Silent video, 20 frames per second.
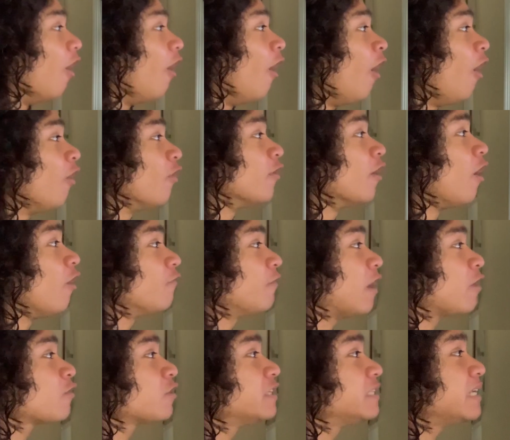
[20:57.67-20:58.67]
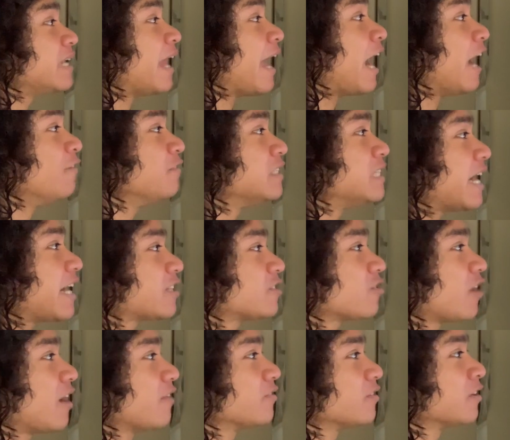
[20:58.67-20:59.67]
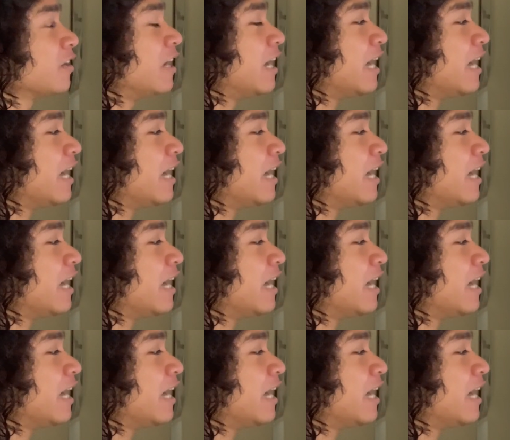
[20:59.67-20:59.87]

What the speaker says: Oh no, Valkyrie didn't have a dash driver.